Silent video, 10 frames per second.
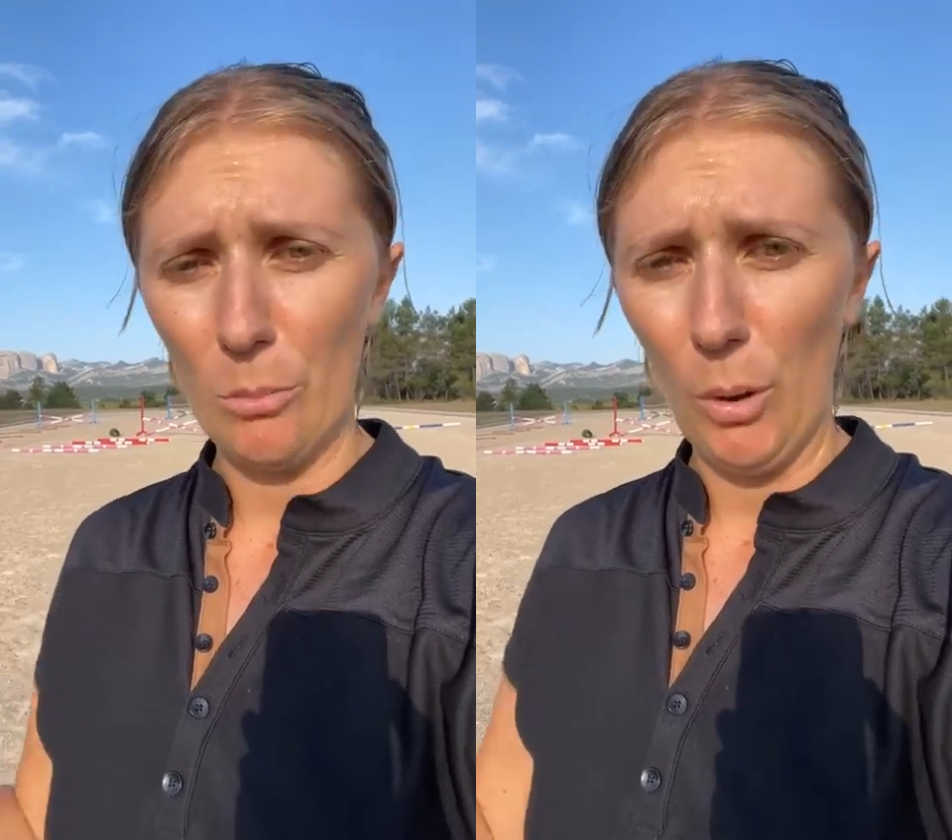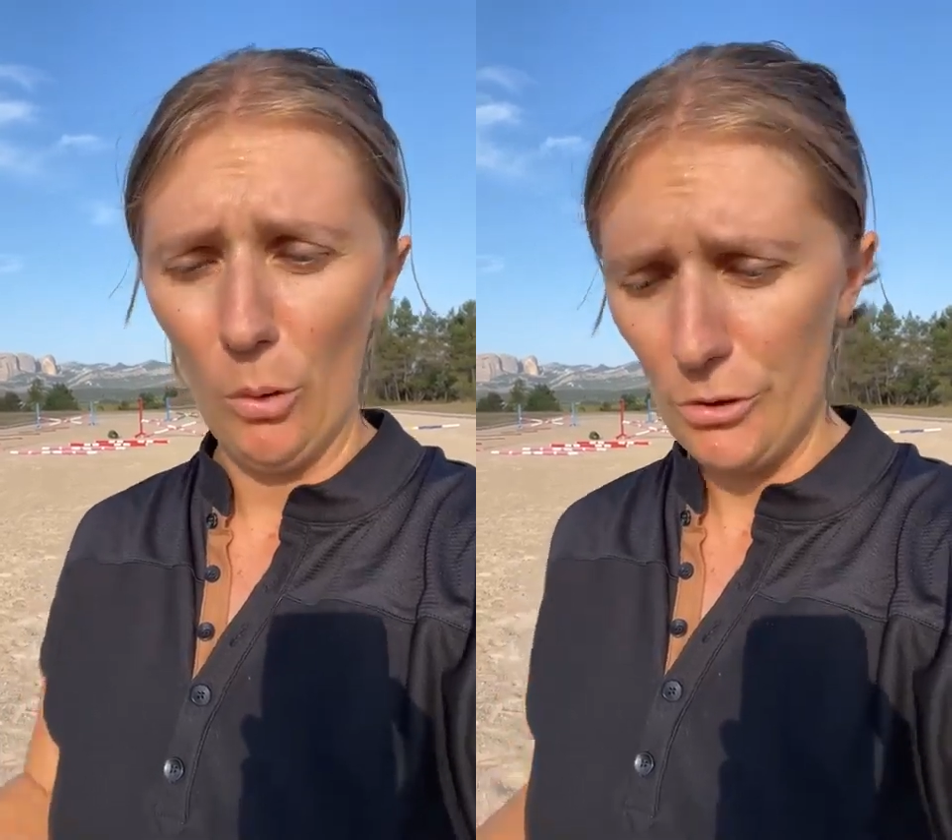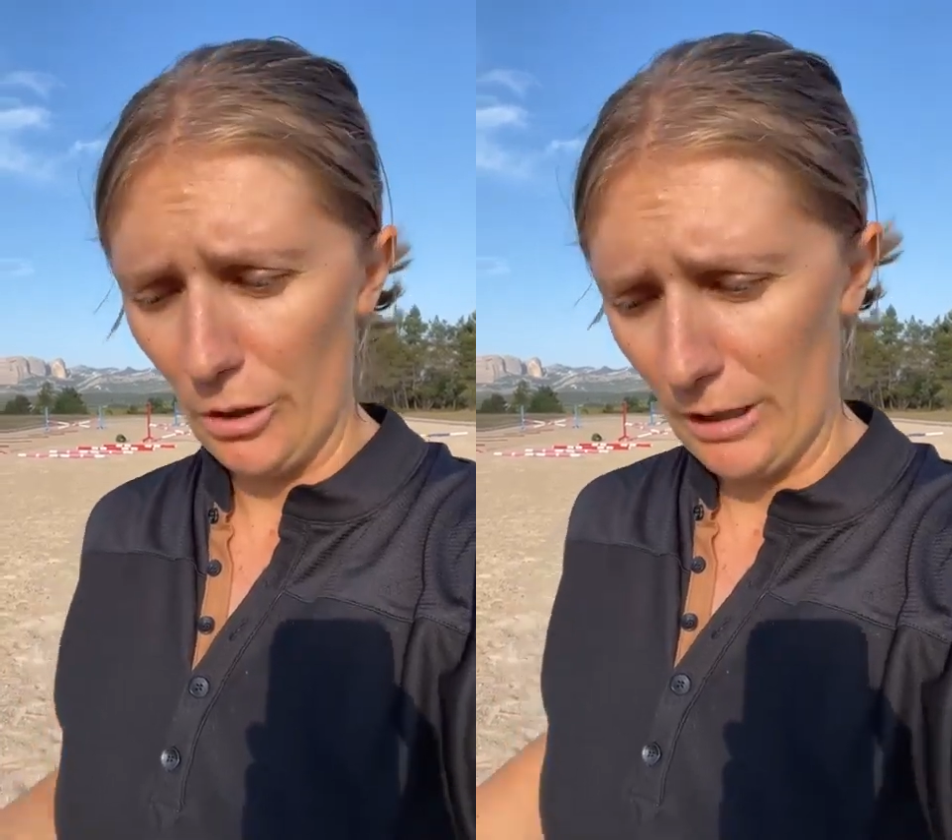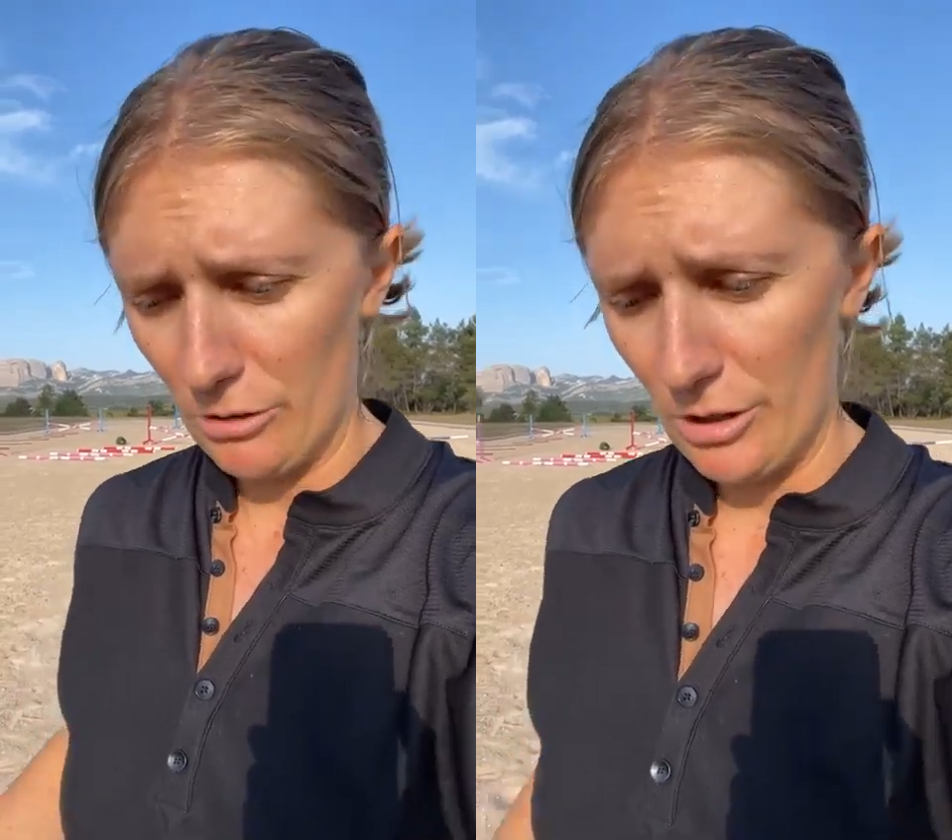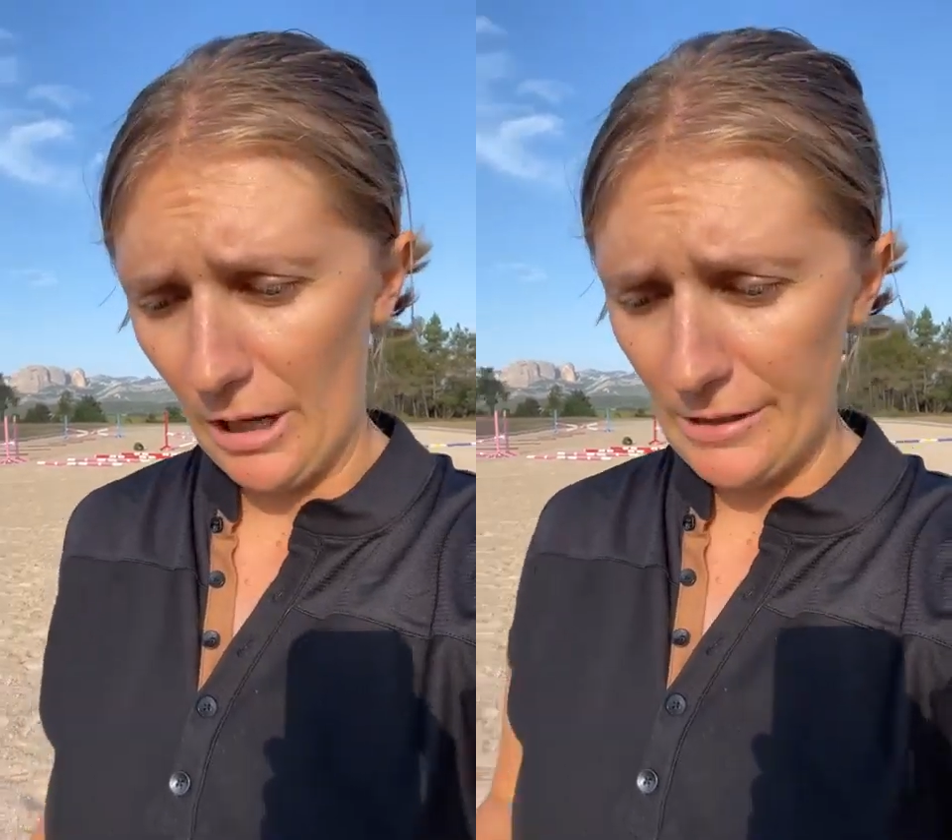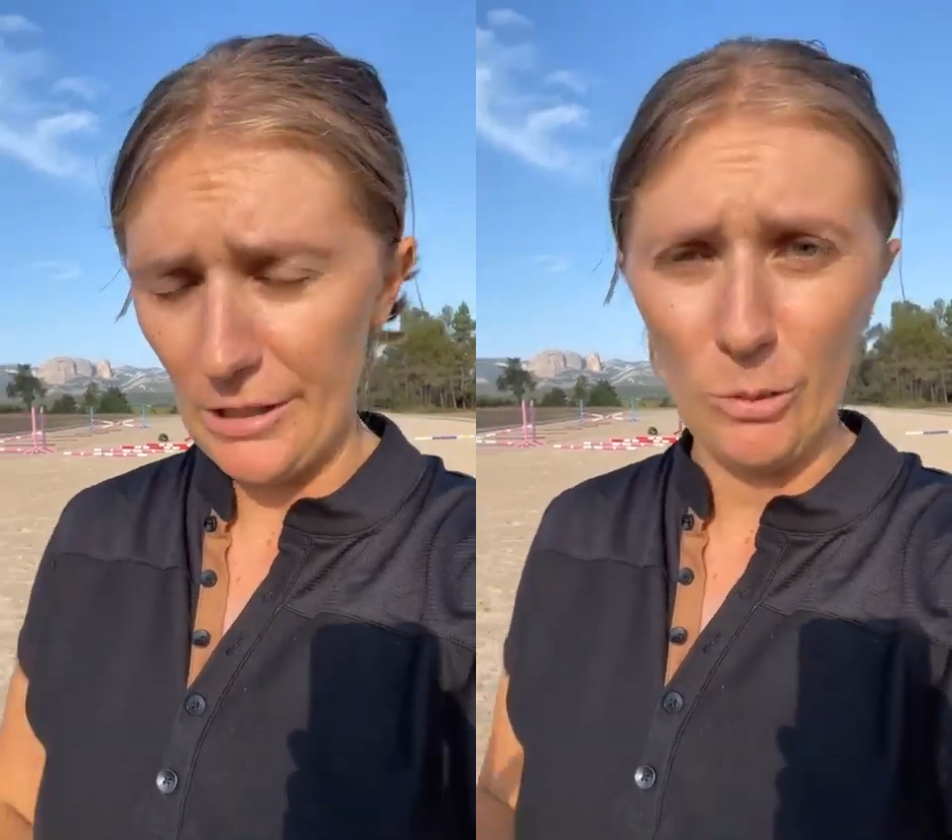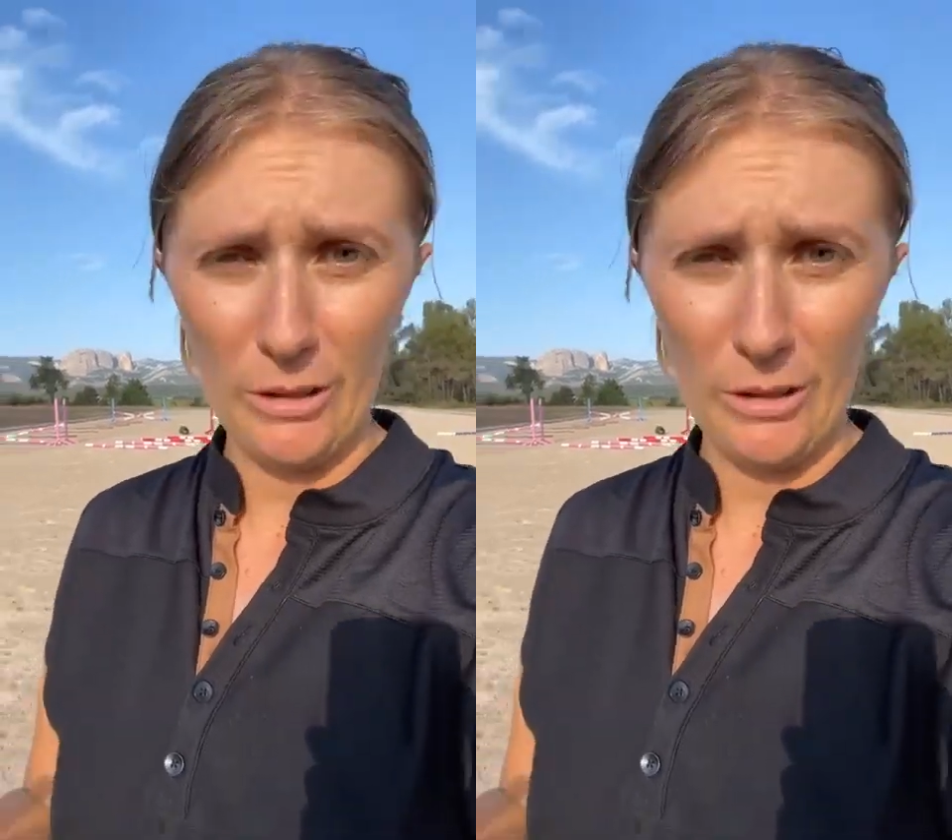or poles or exercises.